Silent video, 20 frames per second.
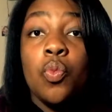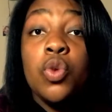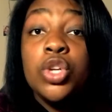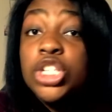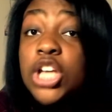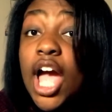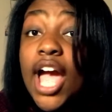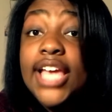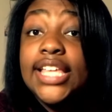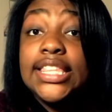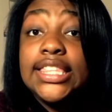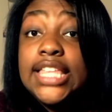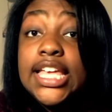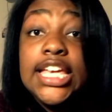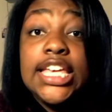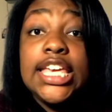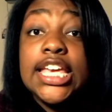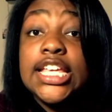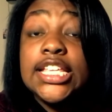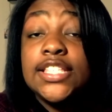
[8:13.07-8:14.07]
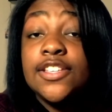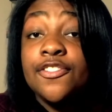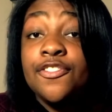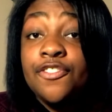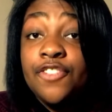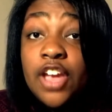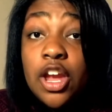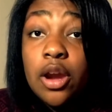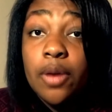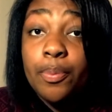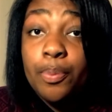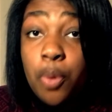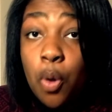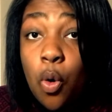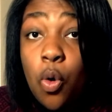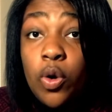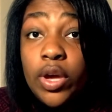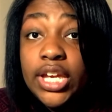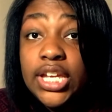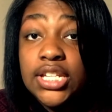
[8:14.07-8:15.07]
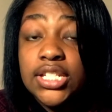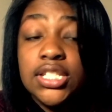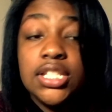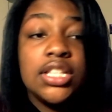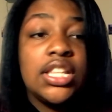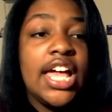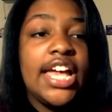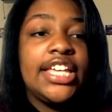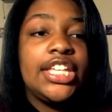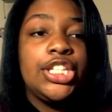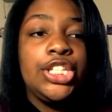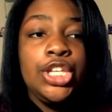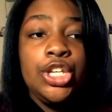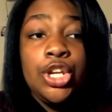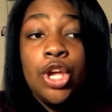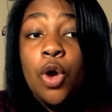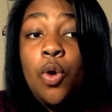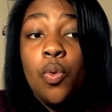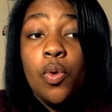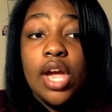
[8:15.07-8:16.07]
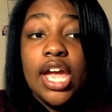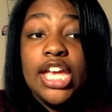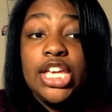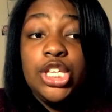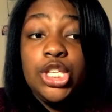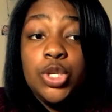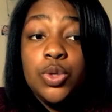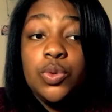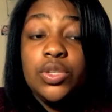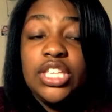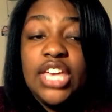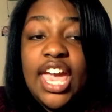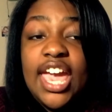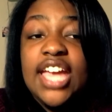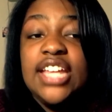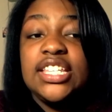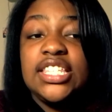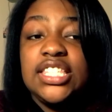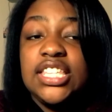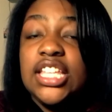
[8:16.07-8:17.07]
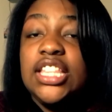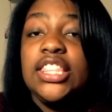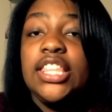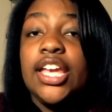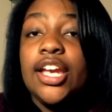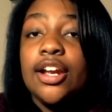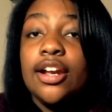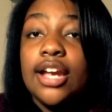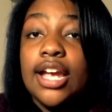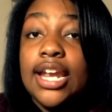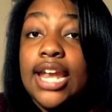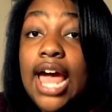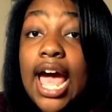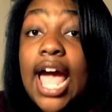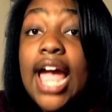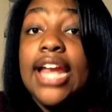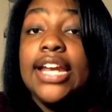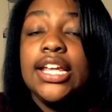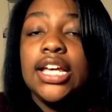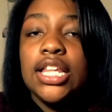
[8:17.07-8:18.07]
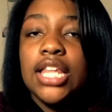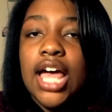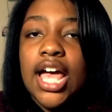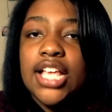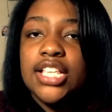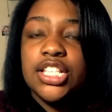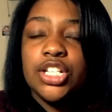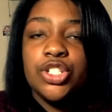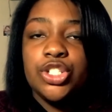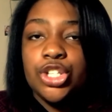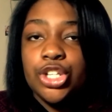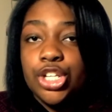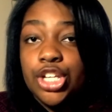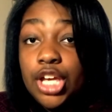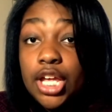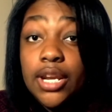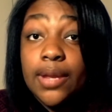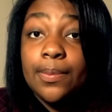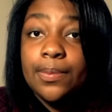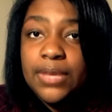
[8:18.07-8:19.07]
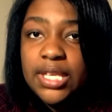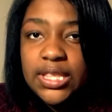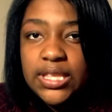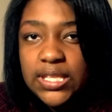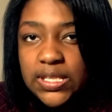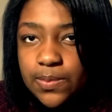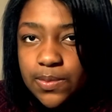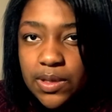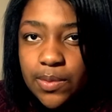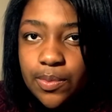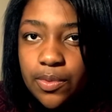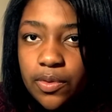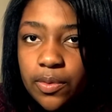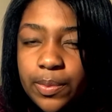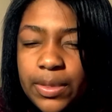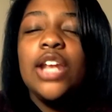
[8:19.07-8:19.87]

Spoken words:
Which I think is a fair point. You can't sit there and idealize that you're gonna meet these people.